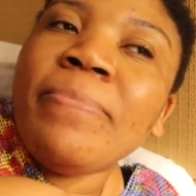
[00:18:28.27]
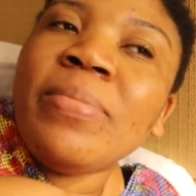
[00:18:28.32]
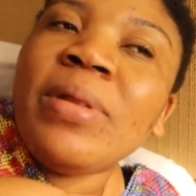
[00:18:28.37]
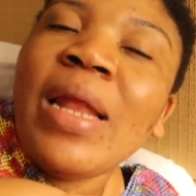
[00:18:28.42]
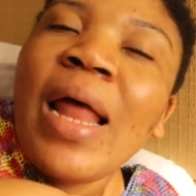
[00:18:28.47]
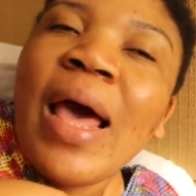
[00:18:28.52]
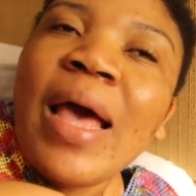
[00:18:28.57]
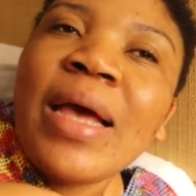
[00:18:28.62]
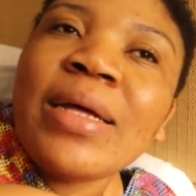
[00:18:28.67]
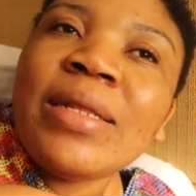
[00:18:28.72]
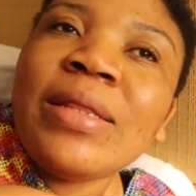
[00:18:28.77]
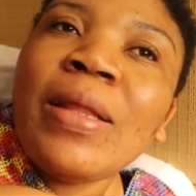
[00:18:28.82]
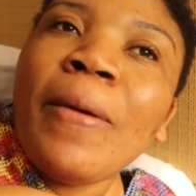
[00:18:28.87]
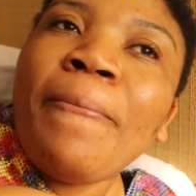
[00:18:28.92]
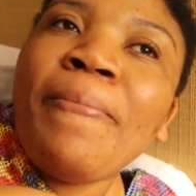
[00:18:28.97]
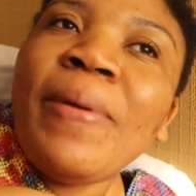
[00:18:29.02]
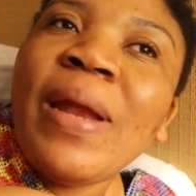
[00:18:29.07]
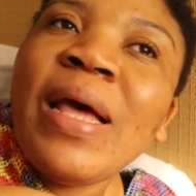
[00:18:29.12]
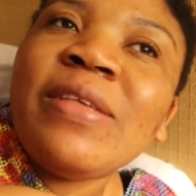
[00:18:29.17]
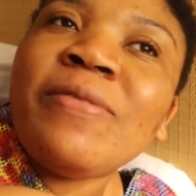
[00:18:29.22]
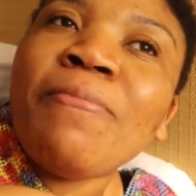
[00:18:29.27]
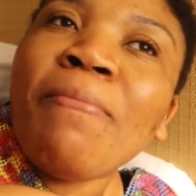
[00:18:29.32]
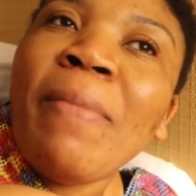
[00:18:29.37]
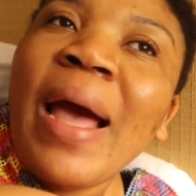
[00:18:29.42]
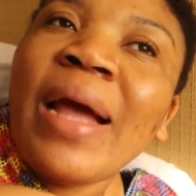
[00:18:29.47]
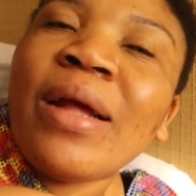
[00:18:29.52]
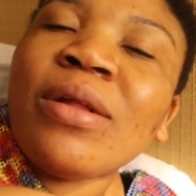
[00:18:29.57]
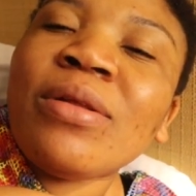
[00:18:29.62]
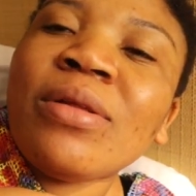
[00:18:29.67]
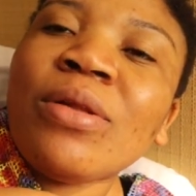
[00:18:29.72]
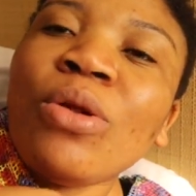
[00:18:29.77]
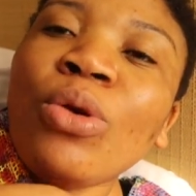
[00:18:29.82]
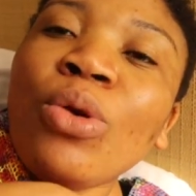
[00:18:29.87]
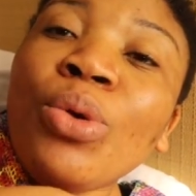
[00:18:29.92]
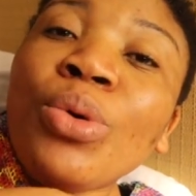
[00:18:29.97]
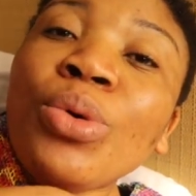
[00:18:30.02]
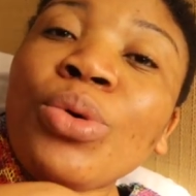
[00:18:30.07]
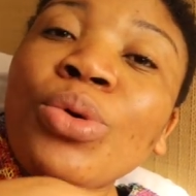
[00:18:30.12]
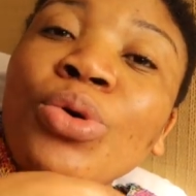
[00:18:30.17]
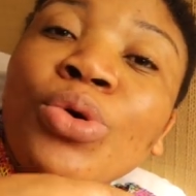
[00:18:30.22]
Like the place might
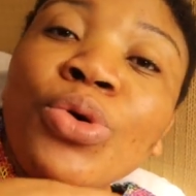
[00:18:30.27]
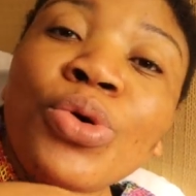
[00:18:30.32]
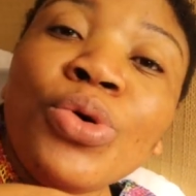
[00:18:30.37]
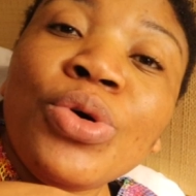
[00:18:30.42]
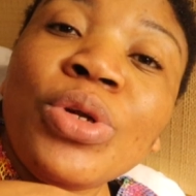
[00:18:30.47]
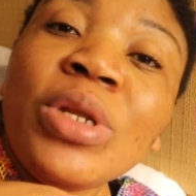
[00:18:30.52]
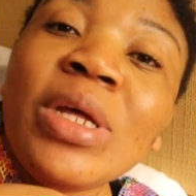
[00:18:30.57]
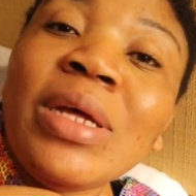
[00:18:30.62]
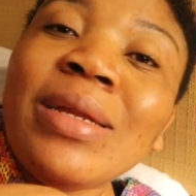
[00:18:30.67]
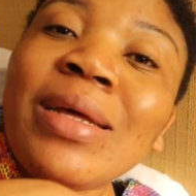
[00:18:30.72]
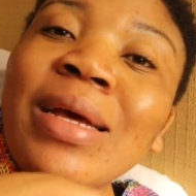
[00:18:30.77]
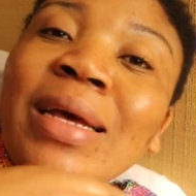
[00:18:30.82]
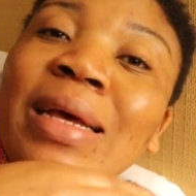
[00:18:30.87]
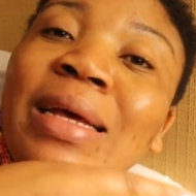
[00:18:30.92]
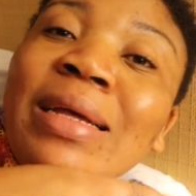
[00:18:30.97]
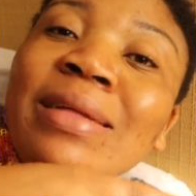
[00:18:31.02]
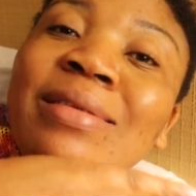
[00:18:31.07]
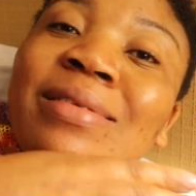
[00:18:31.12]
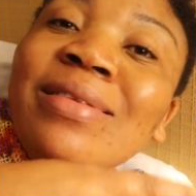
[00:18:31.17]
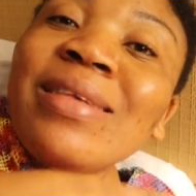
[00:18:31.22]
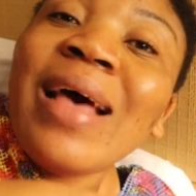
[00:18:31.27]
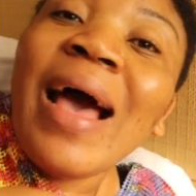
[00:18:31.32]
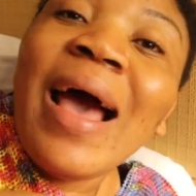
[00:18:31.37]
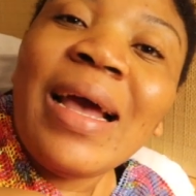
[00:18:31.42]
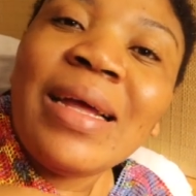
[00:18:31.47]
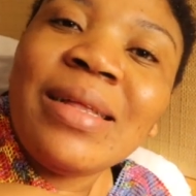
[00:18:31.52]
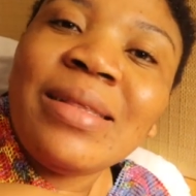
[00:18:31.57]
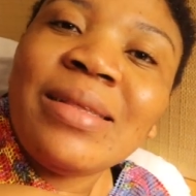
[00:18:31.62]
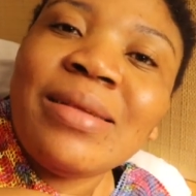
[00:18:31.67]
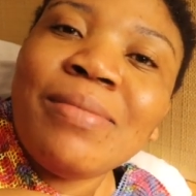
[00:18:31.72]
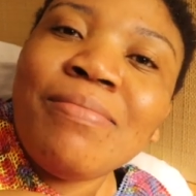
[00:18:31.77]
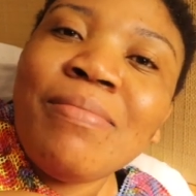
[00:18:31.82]
look good in the inside,